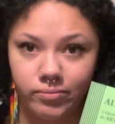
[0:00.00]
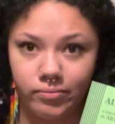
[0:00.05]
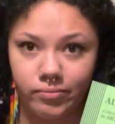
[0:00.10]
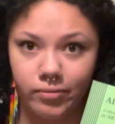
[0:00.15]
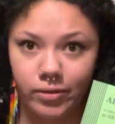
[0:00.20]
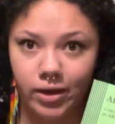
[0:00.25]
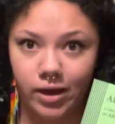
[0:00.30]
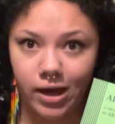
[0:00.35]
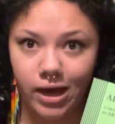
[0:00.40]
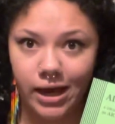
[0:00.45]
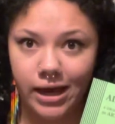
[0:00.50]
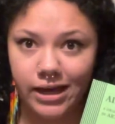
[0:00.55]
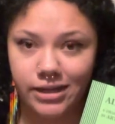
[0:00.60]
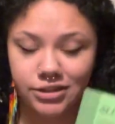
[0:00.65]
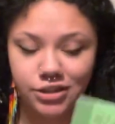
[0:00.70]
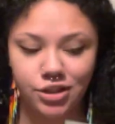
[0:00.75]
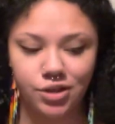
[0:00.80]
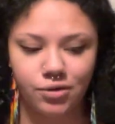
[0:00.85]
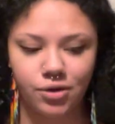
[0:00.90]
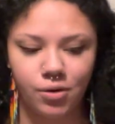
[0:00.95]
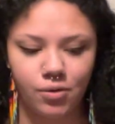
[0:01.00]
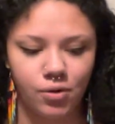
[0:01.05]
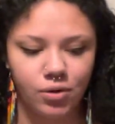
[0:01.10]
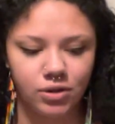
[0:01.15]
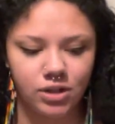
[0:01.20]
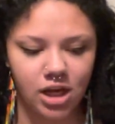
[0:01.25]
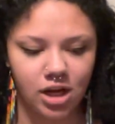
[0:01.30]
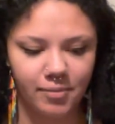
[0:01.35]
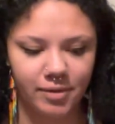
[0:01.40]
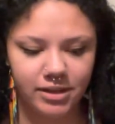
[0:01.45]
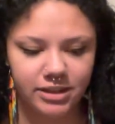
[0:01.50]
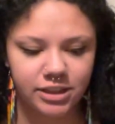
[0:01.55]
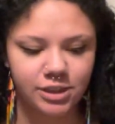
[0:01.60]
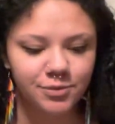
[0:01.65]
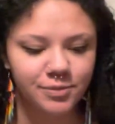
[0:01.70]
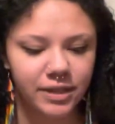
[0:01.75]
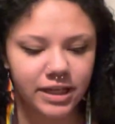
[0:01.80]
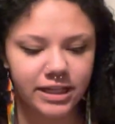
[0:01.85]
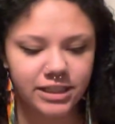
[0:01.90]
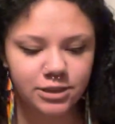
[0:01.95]
yeah, I actually don't know a whole lot about this
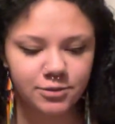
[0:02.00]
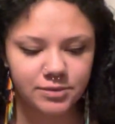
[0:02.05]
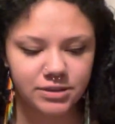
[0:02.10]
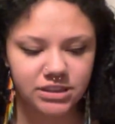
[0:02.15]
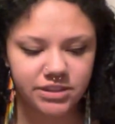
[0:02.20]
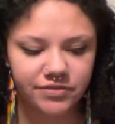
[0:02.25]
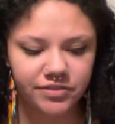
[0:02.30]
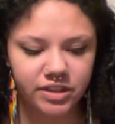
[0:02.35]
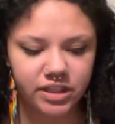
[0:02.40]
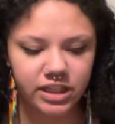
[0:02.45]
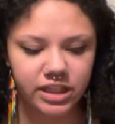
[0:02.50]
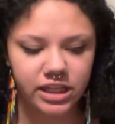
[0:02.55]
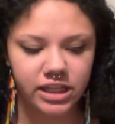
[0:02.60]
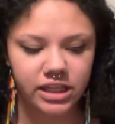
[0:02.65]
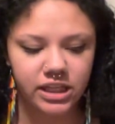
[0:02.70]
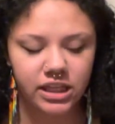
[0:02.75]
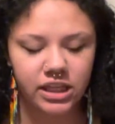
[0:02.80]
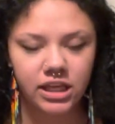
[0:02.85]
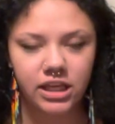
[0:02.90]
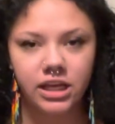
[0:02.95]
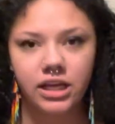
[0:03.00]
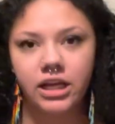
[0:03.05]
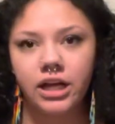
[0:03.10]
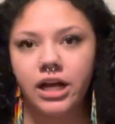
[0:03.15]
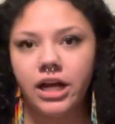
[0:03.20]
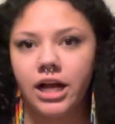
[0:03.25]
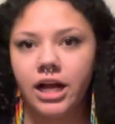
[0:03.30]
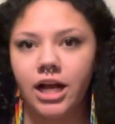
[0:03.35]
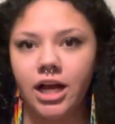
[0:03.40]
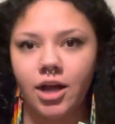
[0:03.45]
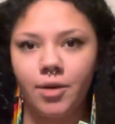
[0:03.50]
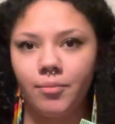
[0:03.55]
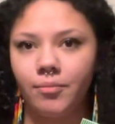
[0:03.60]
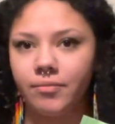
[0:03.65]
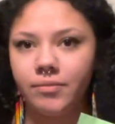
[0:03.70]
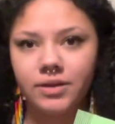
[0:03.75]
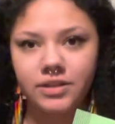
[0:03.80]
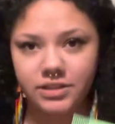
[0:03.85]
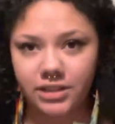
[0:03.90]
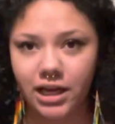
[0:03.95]
play specifically,
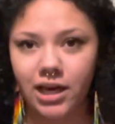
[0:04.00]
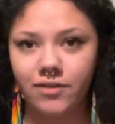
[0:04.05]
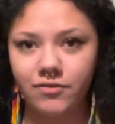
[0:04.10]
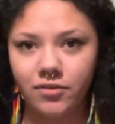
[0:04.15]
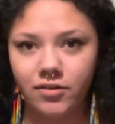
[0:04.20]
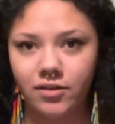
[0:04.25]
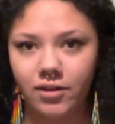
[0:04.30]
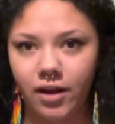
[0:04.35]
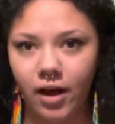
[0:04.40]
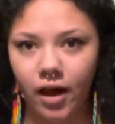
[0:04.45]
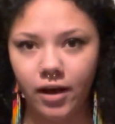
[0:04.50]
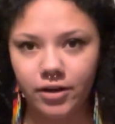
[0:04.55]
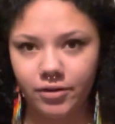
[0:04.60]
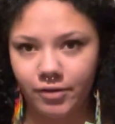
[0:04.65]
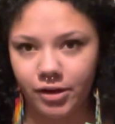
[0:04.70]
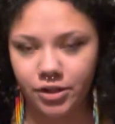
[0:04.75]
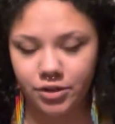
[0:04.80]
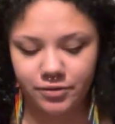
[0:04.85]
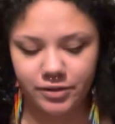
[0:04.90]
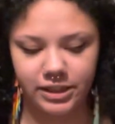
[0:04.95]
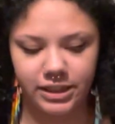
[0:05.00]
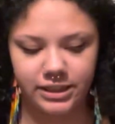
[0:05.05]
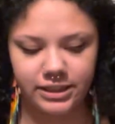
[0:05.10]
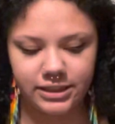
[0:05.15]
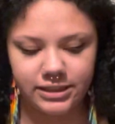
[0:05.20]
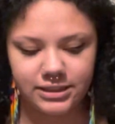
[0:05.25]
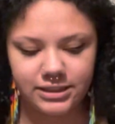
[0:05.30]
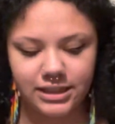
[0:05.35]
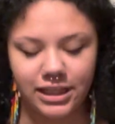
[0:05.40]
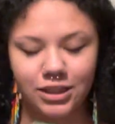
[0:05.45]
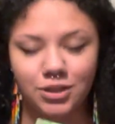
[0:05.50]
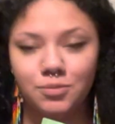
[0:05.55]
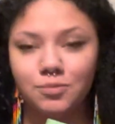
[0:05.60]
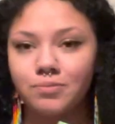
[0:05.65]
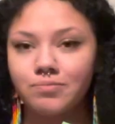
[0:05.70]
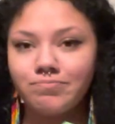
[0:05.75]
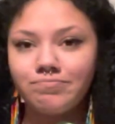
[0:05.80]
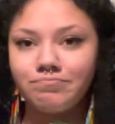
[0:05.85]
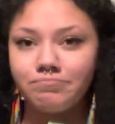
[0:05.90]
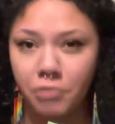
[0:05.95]
because I haven't gotten around to reading this. That's
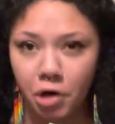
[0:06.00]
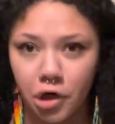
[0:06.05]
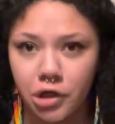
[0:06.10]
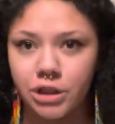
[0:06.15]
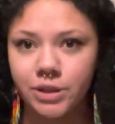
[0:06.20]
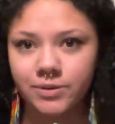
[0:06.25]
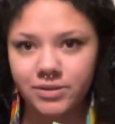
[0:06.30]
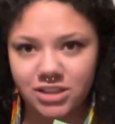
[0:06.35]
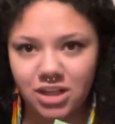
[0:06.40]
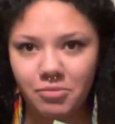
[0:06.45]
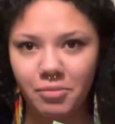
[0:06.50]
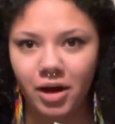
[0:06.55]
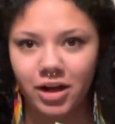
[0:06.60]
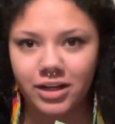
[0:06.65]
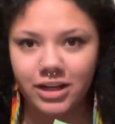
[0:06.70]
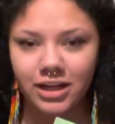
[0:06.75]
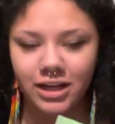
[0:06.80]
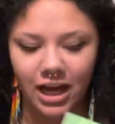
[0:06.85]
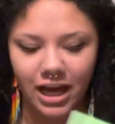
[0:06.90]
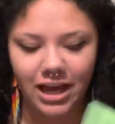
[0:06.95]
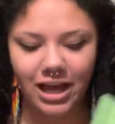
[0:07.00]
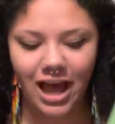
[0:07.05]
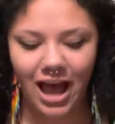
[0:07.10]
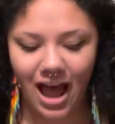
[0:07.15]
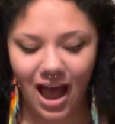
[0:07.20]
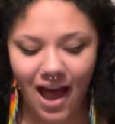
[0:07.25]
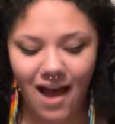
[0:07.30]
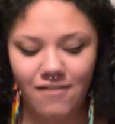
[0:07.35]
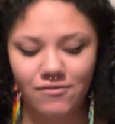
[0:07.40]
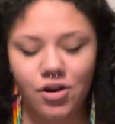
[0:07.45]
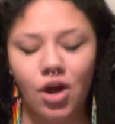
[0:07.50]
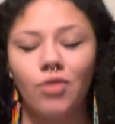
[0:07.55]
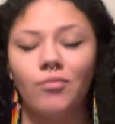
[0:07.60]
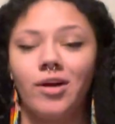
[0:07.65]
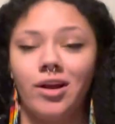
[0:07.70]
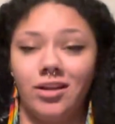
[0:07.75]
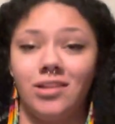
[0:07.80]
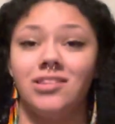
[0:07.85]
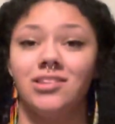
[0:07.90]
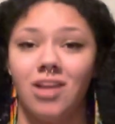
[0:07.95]
part of the reason I bought it. I have not
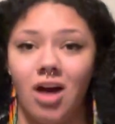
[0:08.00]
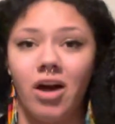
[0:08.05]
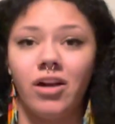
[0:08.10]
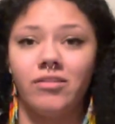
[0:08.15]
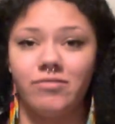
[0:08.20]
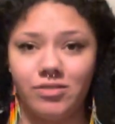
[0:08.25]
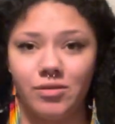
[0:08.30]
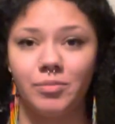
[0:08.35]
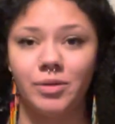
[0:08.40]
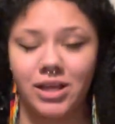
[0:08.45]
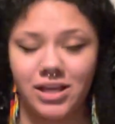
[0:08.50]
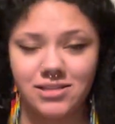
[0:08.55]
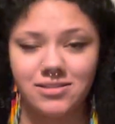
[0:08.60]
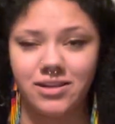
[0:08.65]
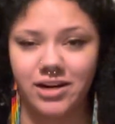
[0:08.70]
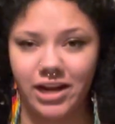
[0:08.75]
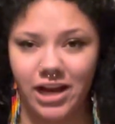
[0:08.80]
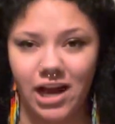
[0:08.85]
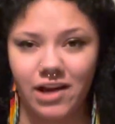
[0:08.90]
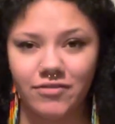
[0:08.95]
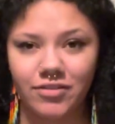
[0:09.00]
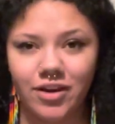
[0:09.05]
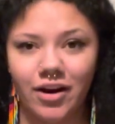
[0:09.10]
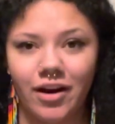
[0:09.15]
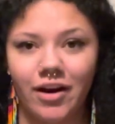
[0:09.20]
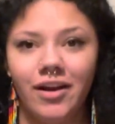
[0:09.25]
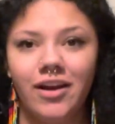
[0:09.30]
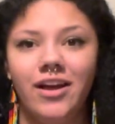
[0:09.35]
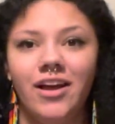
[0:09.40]
read a lot of the plays that I have here,